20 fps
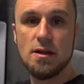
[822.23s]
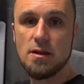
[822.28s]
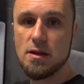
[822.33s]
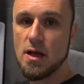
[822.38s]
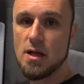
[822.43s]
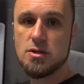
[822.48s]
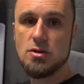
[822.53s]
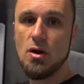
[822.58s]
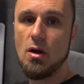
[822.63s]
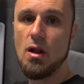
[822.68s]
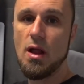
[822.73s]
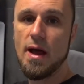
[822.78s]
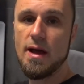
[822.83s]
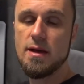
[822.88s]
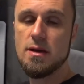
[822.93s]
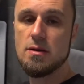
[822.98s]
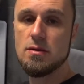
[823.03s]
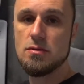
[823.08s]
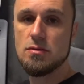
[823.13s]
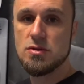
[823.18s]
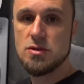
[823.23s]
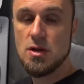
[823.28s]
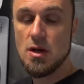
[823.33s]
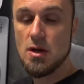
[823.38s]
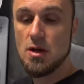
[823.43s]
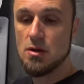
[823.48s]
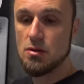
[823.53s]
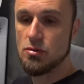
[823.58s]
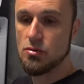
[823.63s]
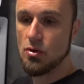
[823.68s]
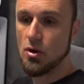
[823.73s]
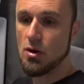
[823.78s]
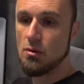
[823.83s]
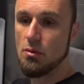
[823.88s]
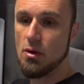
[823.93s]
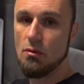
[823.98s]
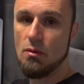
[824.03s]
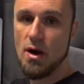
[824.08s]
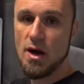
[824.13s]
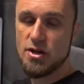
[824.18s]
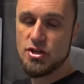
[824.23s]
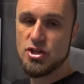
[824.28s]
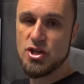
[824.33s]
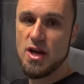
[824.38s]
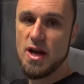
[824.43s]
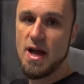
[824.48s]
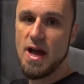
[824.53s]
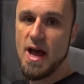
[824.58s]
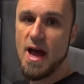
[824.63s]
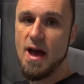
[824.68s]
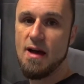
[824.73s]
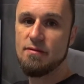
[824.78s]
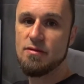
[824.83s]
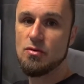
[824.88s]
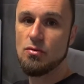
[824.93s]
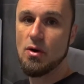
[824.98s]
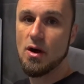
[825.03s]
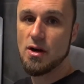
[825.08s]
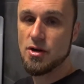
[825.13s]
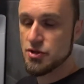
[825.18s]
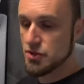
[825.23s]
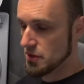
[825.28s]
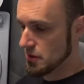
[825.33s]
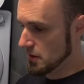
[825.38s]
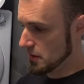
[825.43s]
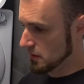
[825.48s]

That's all I use. Normal wash, heavy wash.